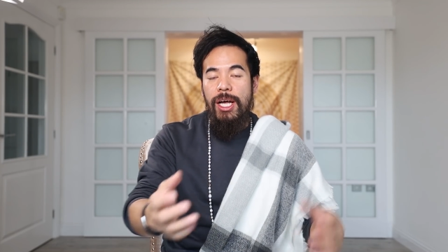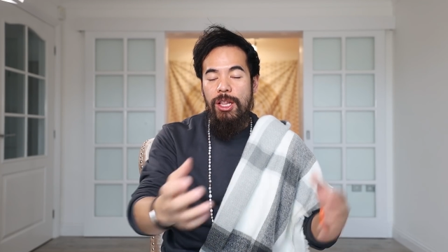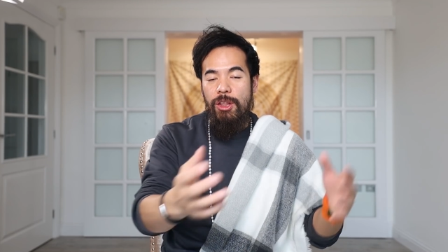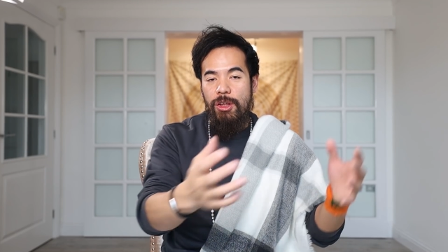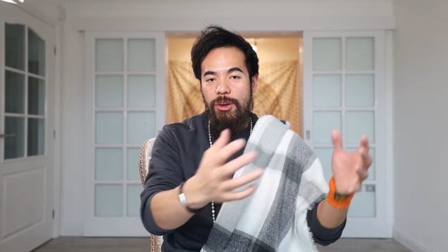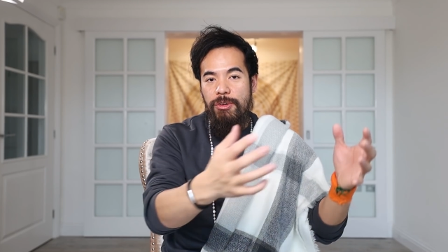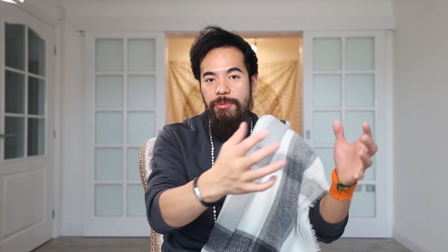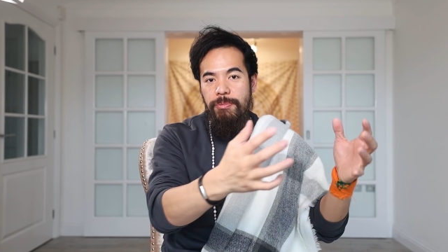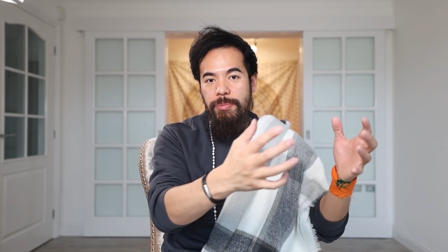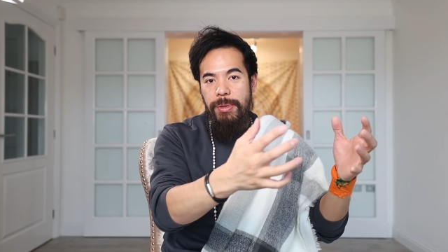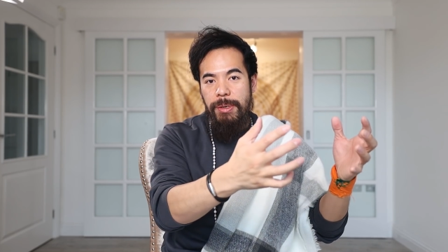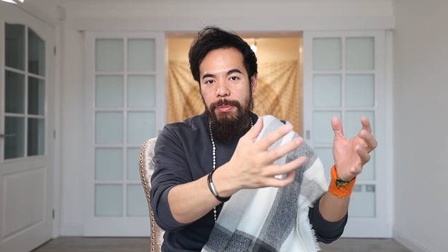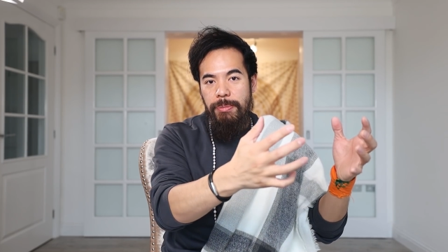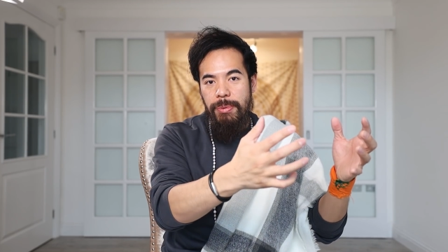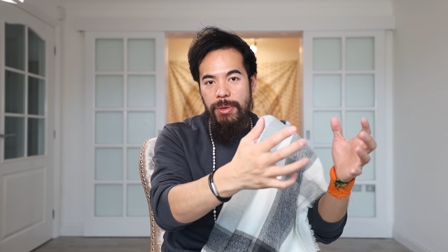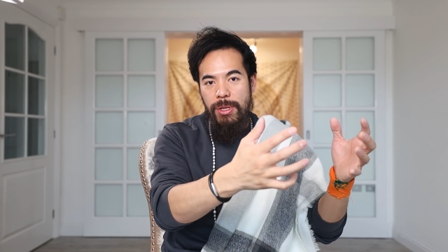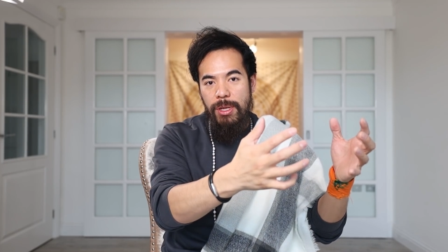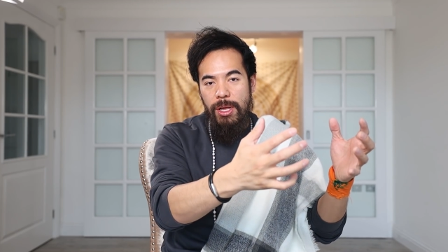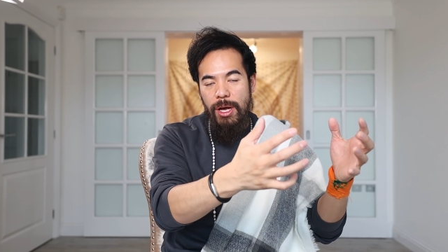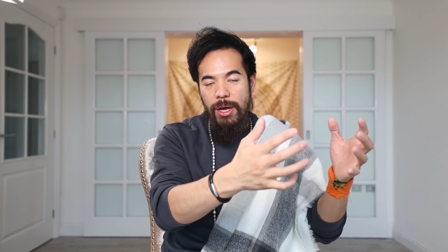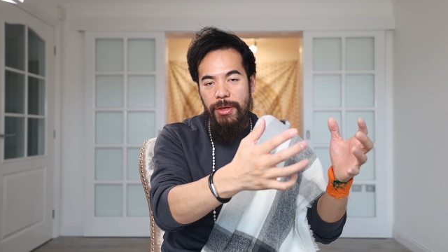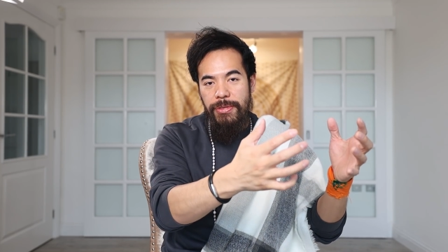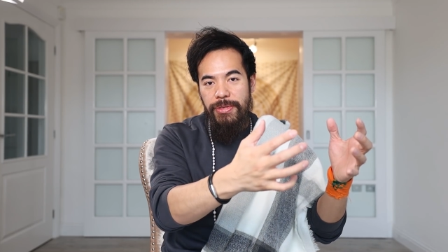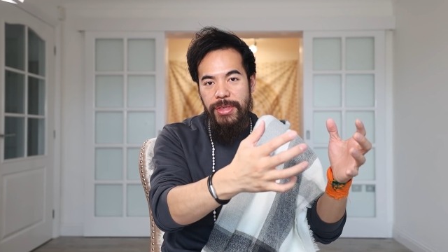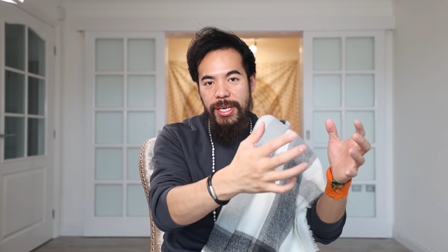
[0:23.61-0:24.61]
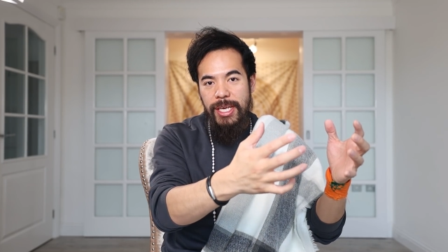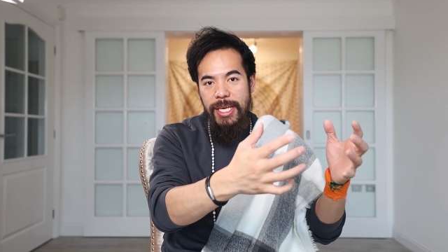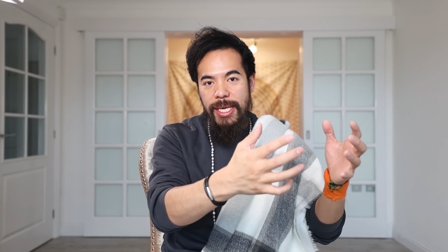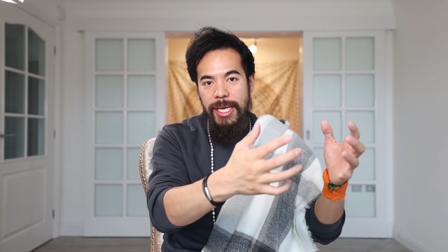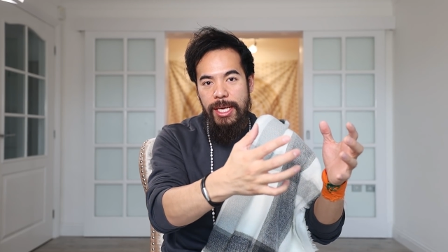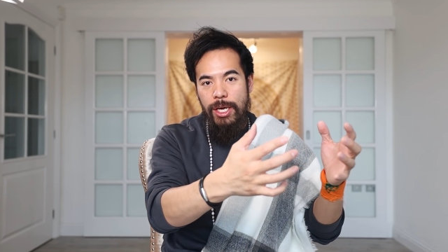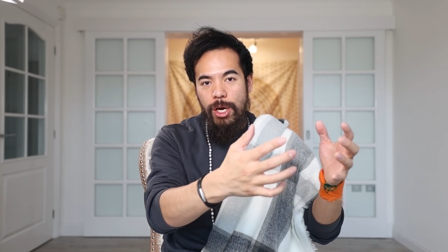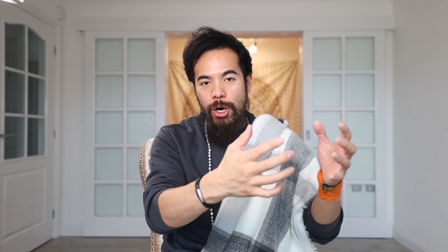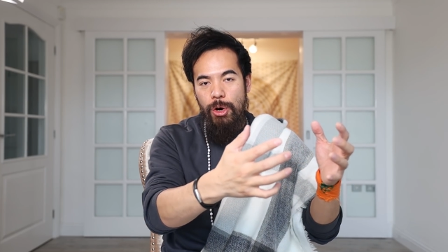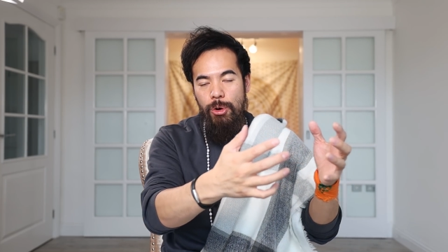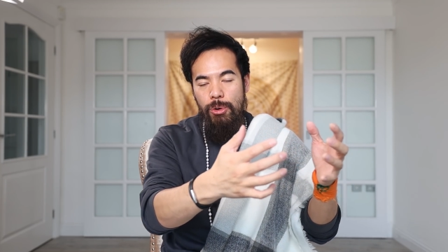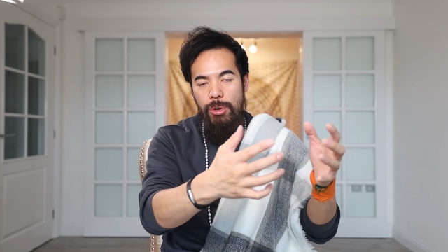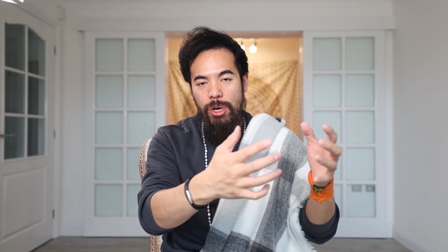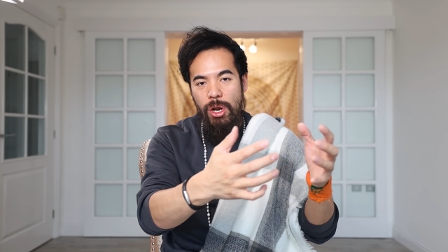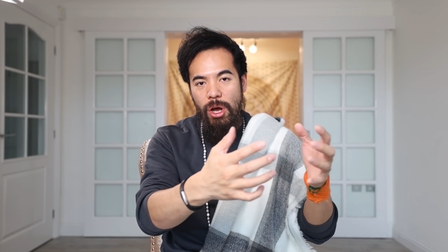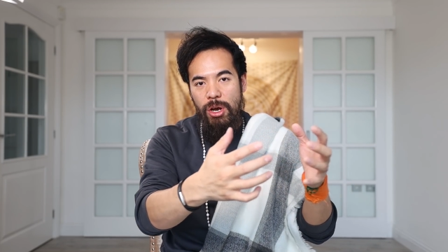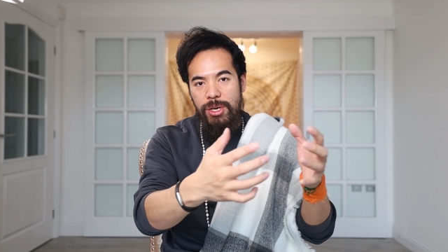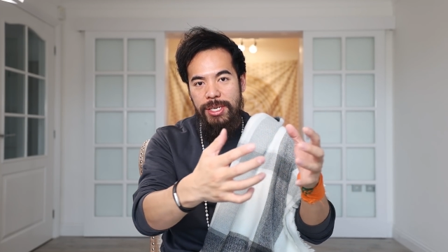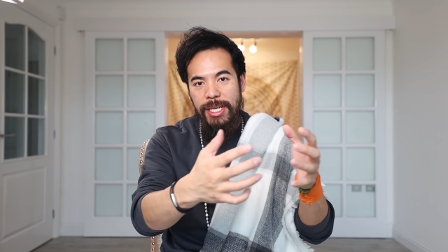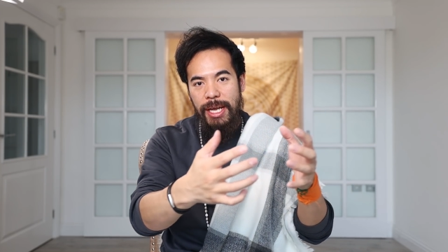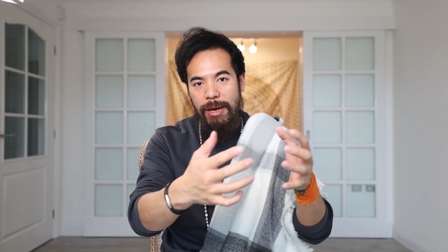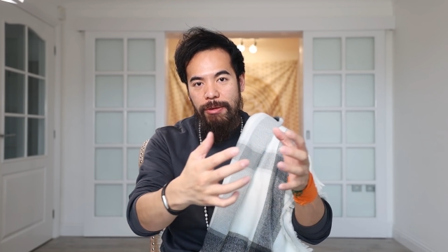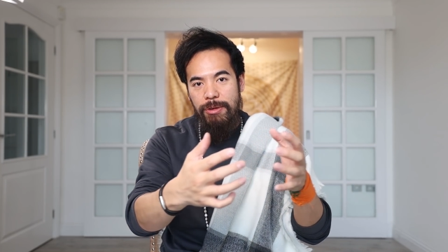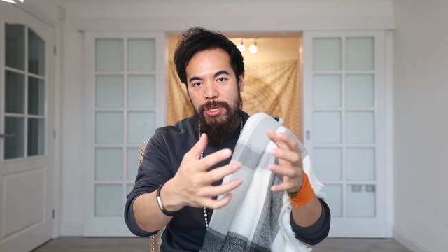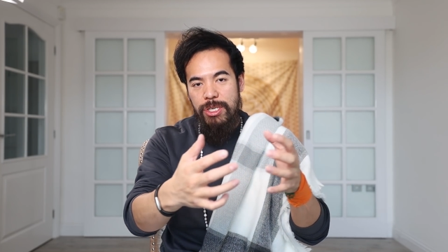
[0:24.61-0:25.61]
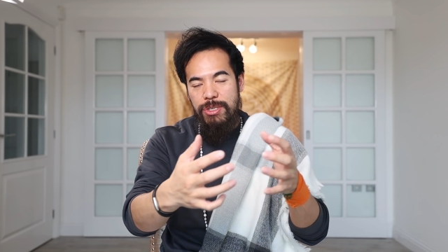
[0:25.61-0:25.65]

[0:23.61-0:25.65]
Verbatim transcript: A lot of people are thinking, oh, lockdown